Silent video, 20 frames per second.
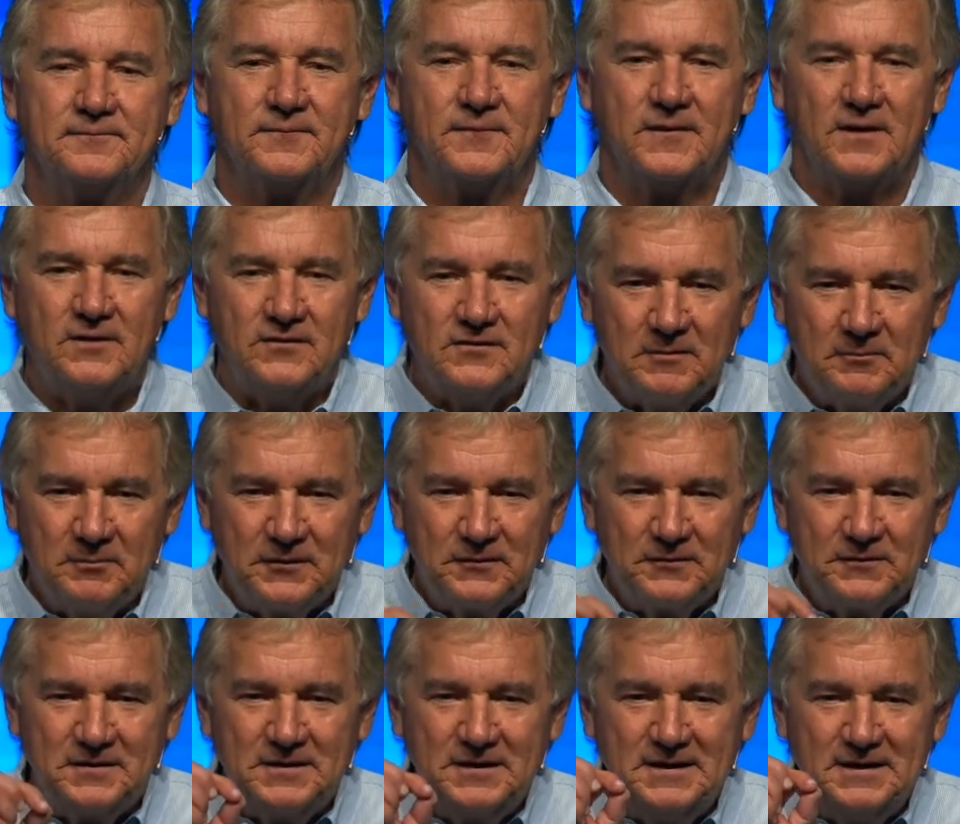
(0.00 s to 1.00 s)
They sip their
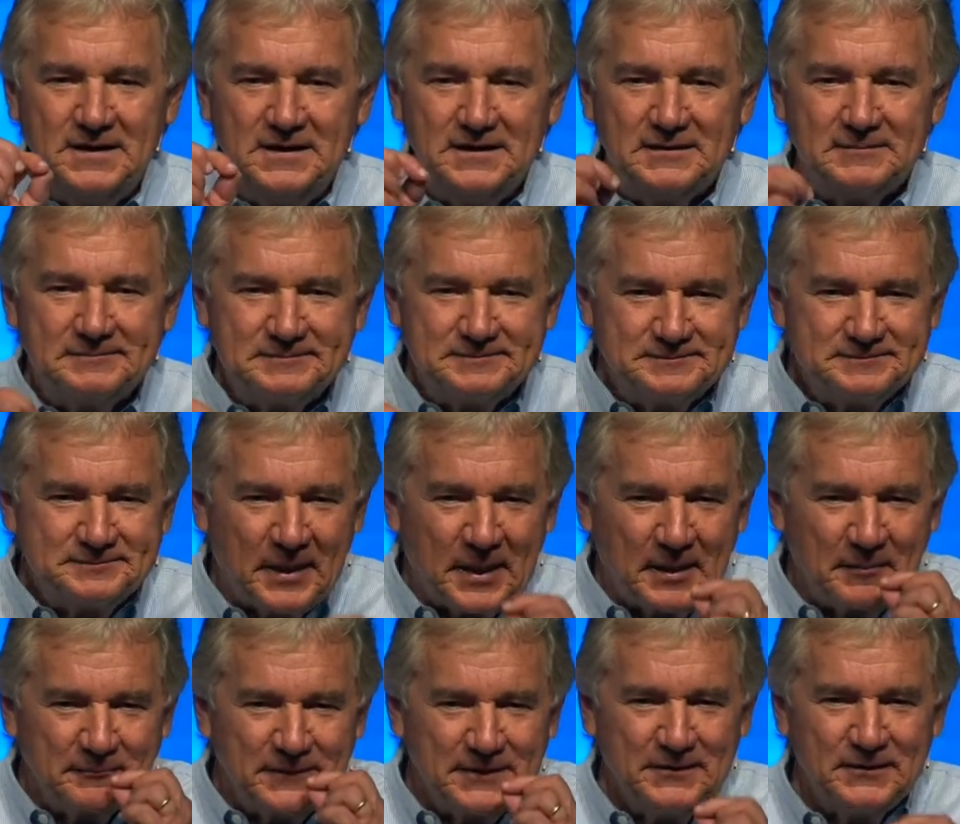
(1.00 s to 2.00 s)
tea and
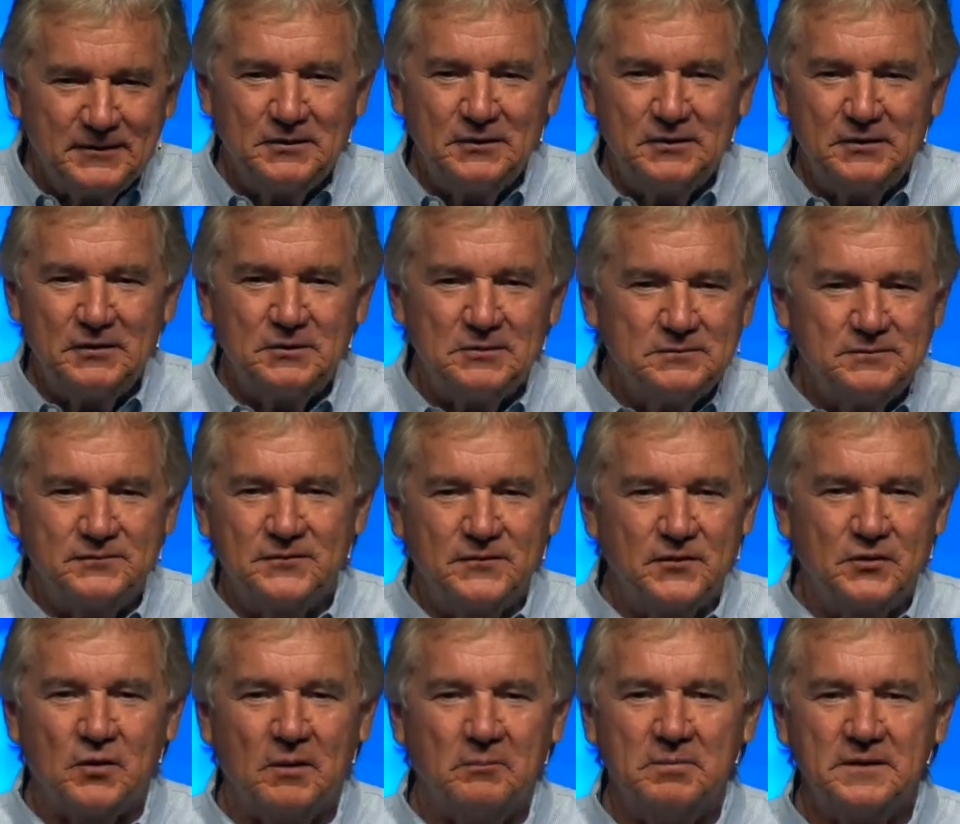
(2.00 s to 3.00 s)
eat their little
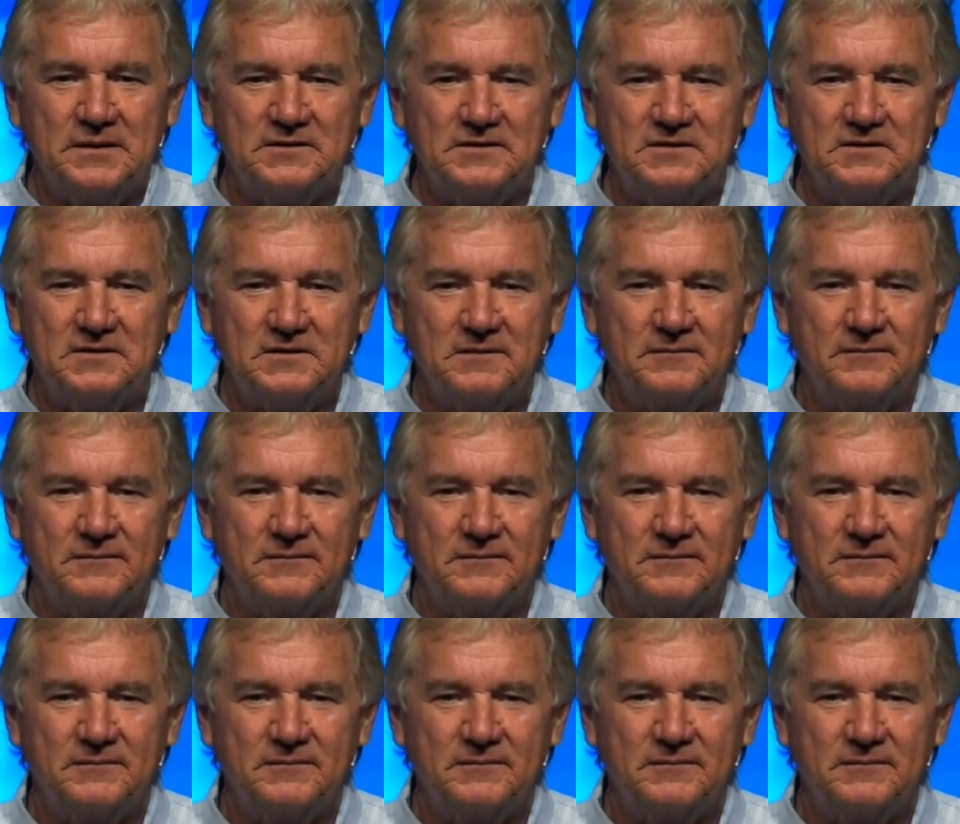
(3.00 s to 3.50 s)
crumpets.